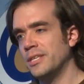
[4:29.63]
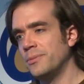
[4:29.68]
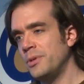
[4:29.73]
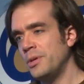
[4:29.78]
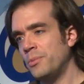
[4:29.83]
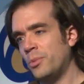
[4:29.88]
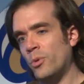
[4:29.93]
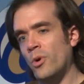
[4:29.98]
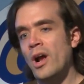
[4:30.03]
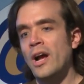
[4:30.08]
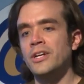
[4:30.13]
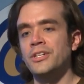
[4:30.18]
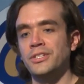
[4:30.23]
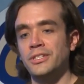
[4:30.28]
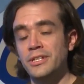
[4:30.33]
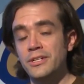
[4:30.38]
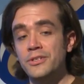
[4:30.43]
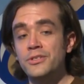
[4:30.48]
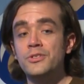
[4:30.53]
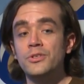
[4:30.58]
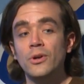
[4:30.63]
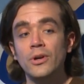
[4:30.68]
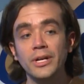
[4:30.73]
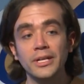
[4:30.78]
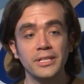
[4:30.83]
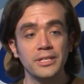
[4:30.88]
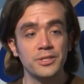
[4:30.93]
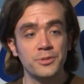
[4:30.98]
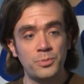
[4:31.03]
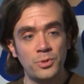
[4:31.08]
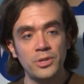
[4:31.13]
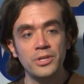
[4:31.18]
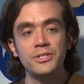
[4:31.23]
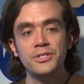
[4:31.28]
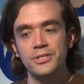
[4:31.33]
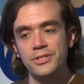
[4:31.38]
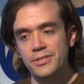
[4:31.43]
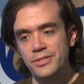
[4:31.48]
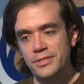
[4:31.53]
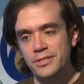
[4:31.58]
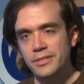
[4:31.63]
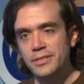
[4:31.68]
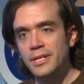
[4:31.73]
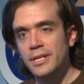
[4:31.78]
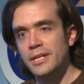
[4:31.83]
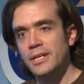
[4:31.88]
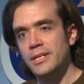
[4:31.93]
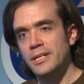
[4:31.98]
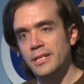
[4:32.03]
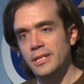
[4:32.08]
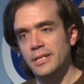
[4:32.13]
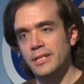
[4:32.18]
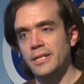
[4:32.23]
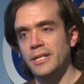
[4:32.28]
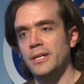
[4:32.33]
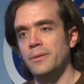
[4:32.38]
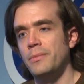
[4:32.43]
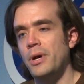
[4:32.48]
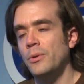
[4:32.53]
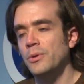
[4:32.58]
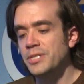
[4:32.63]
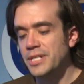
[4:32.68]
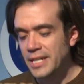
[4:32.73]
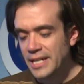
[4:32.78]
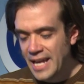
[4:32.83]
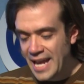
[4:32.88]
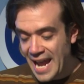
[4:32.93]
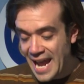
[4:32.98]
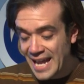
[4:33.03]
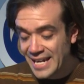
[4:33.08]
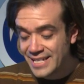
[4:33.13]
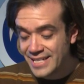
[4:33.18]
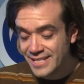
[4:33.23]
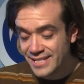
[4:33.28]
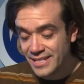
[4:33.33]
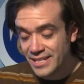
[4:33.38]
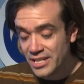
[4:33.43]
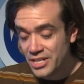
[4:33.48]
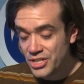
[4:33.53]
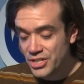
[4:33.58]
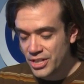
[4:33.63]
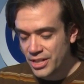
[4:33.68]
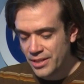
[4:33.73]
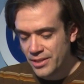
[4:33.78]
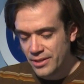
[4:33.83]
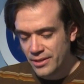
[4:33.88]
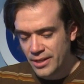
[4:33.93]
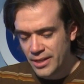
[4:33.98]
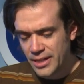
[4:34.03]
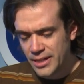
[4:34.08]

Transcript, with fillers: The people were actually destroying these bridges and, and uh, mounting cannons at each other.